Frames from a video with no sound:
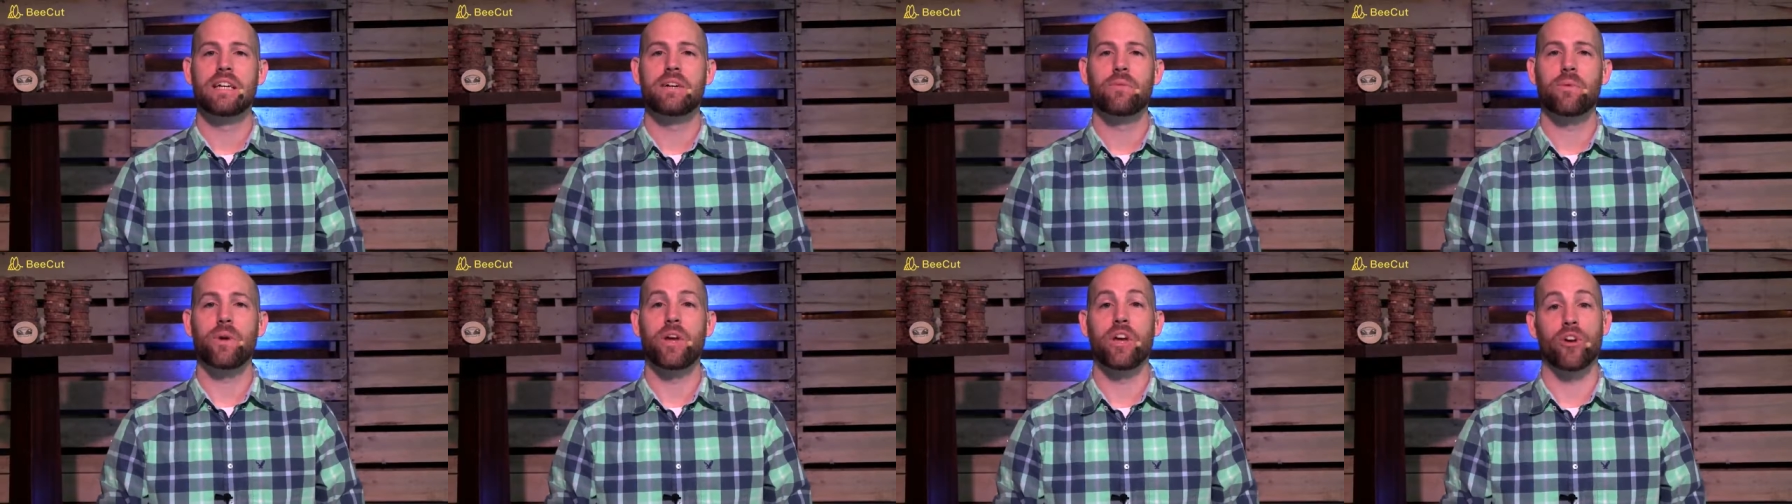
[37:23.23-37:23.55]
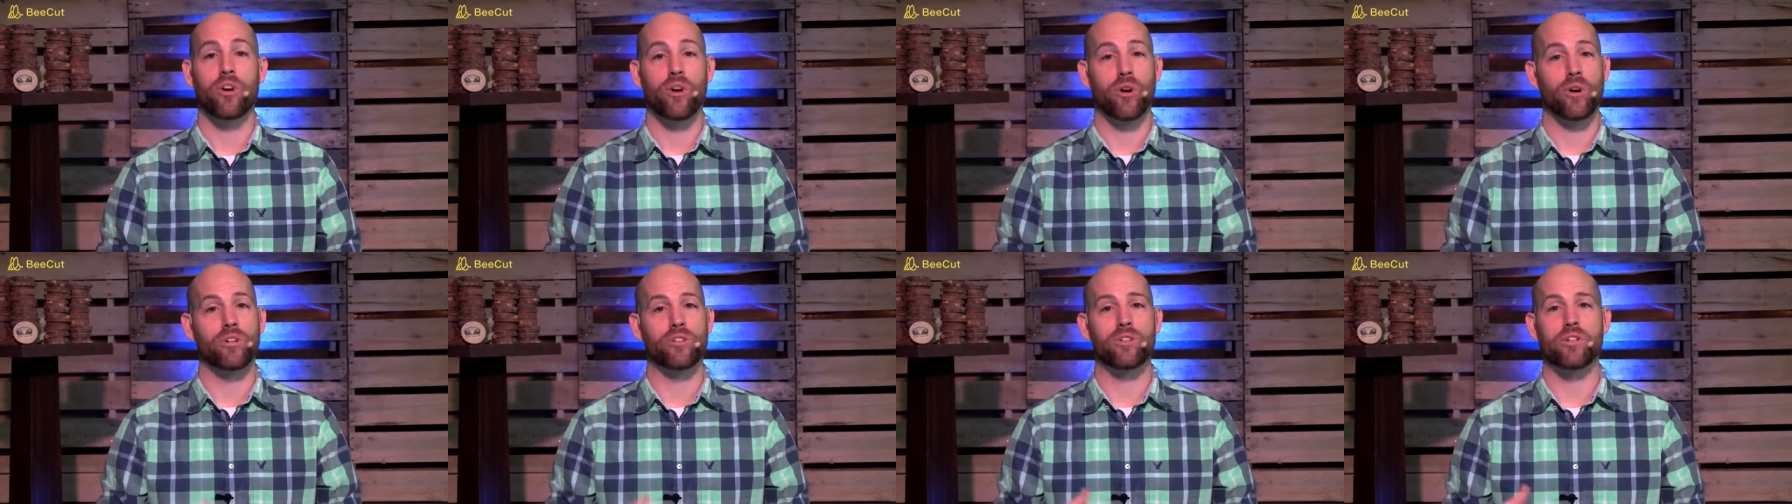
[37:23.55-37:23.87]
We
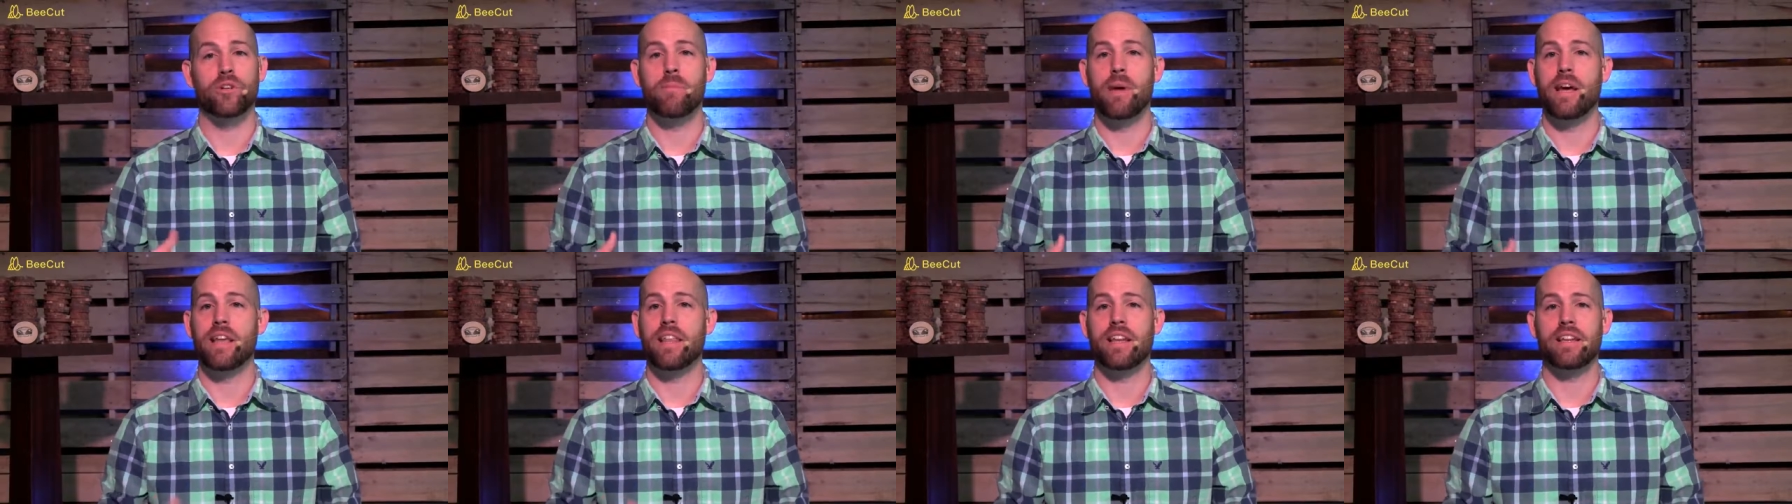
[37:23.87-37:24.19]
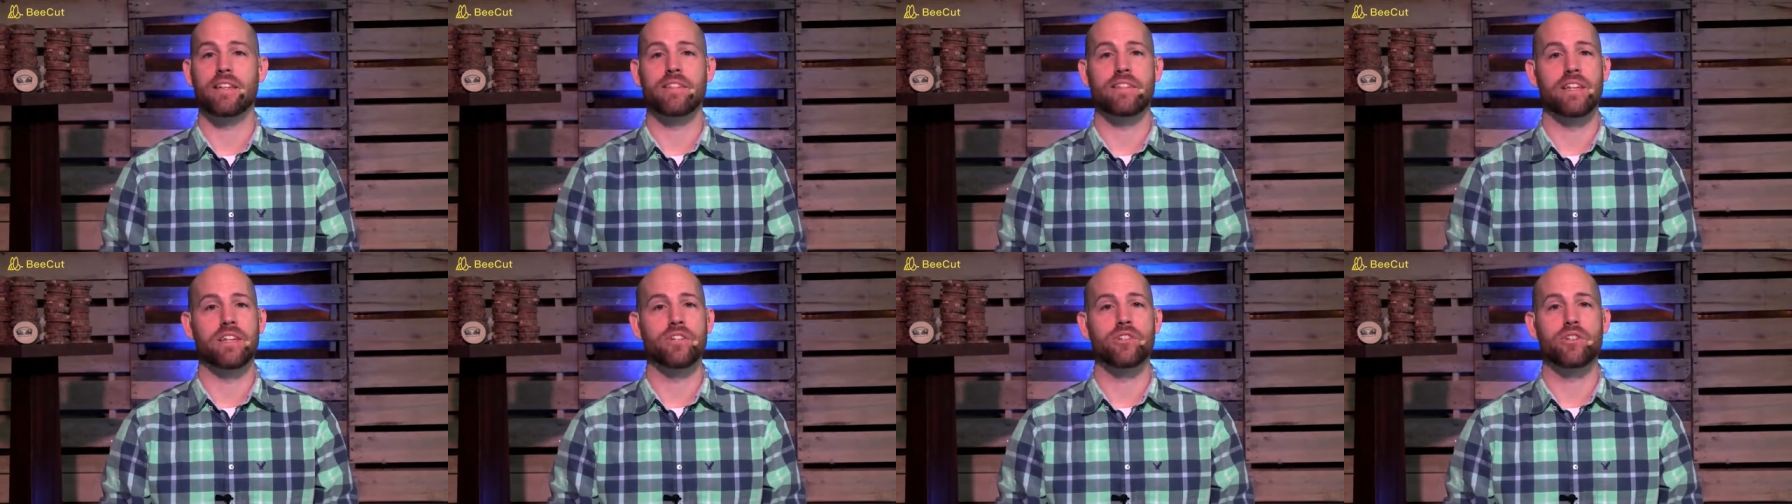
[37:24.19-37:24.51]
encourage you to make the
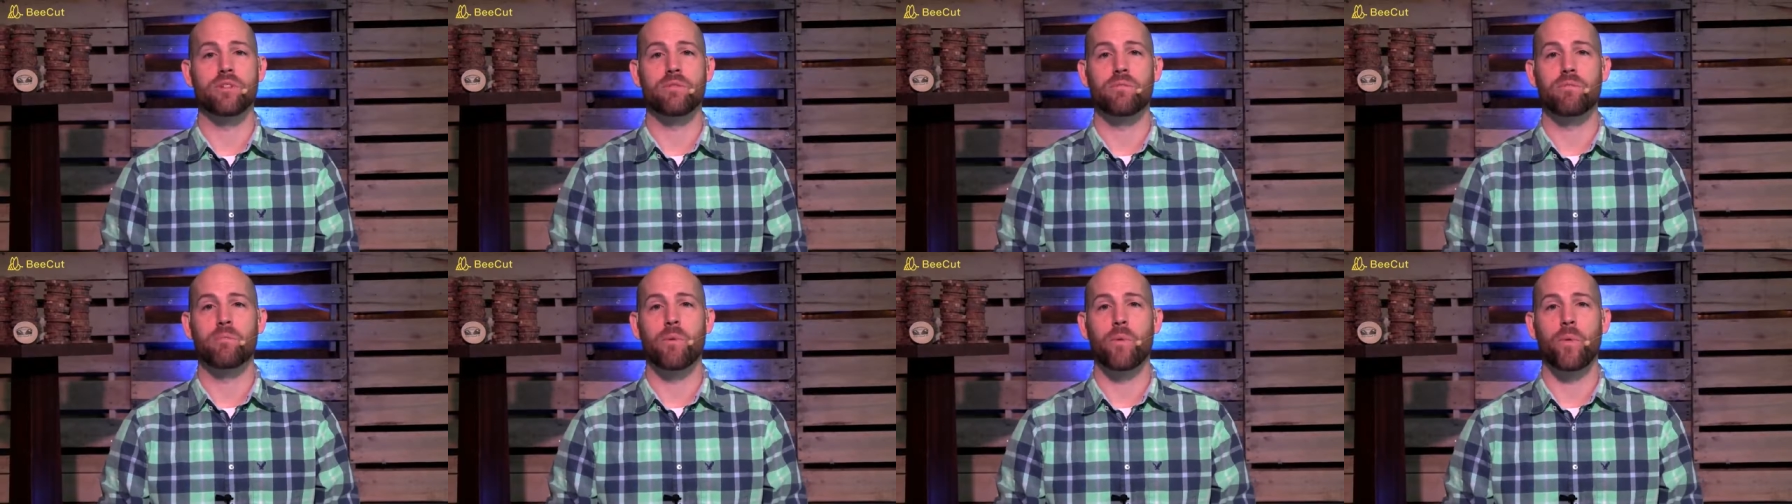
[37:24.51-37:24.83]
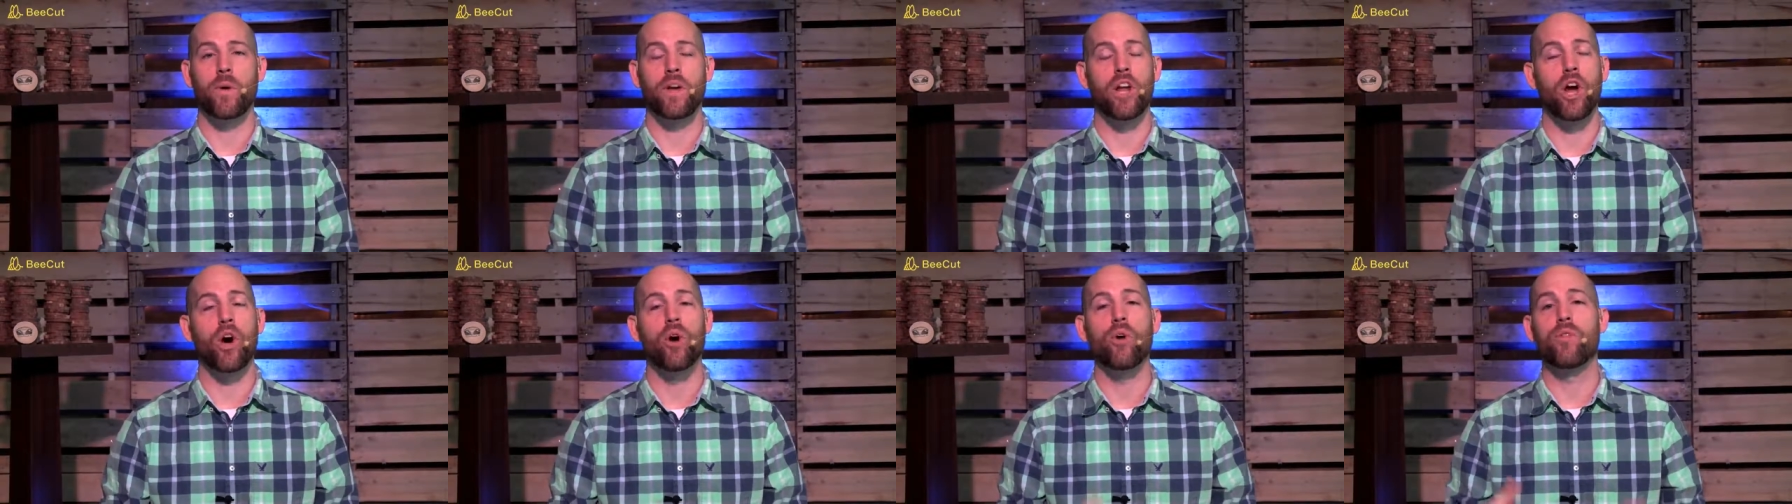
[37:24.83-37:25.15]
decision, but
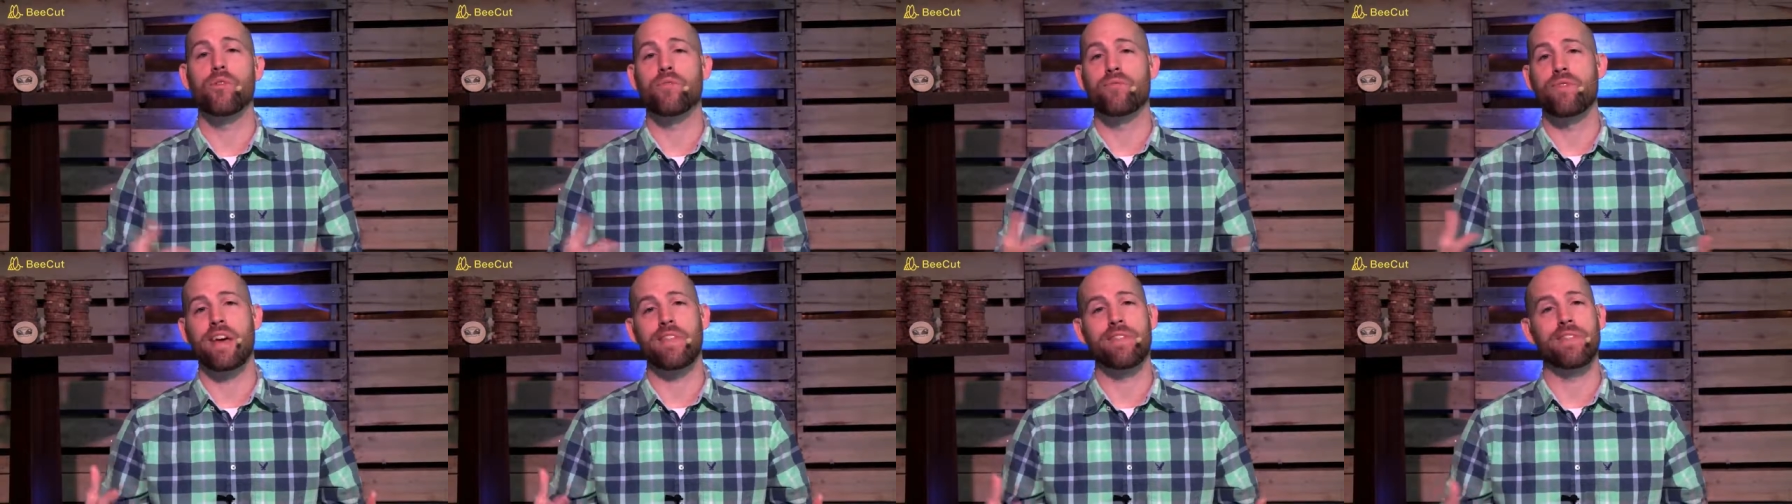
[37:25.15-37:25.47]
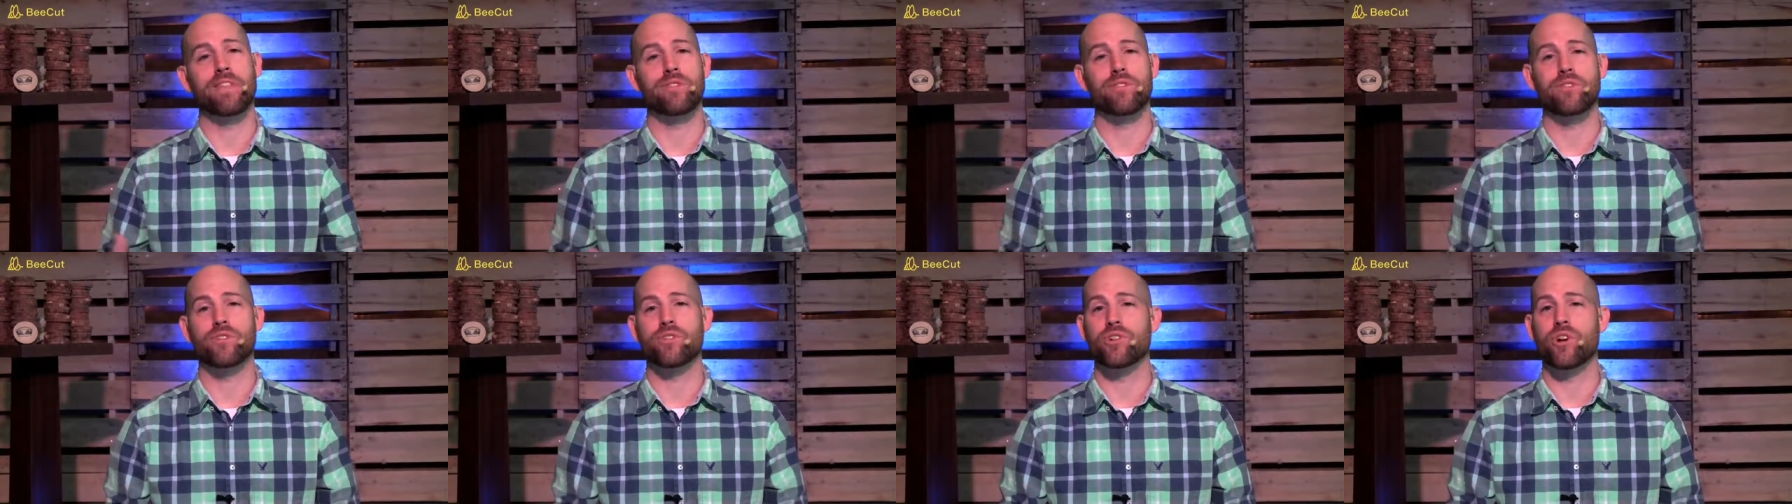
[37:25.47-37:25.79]
we know that faith
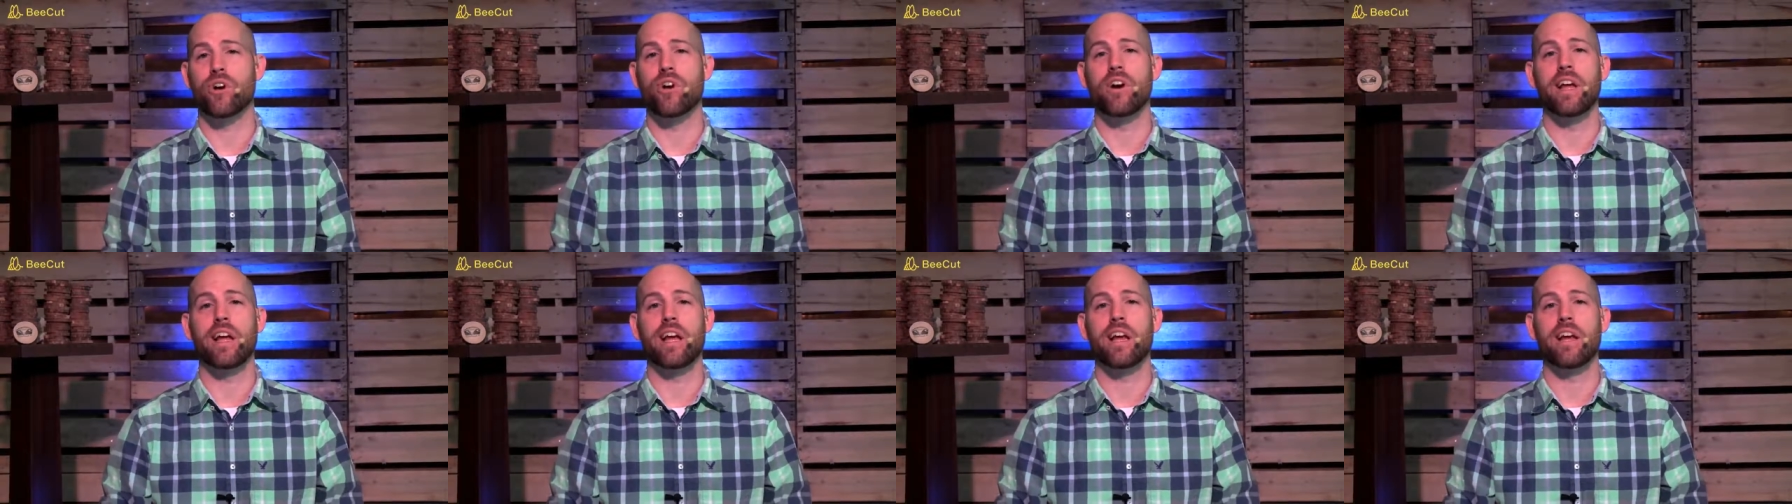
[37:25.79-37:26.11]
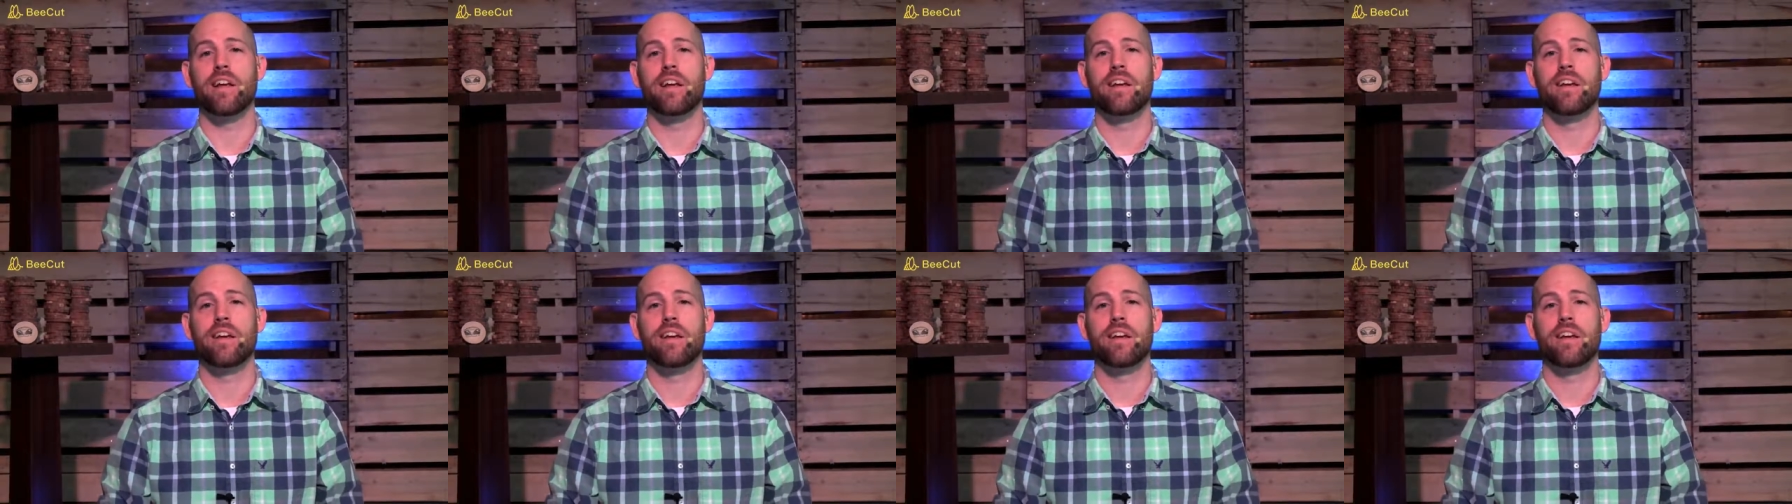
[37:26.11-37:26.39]
is a journey,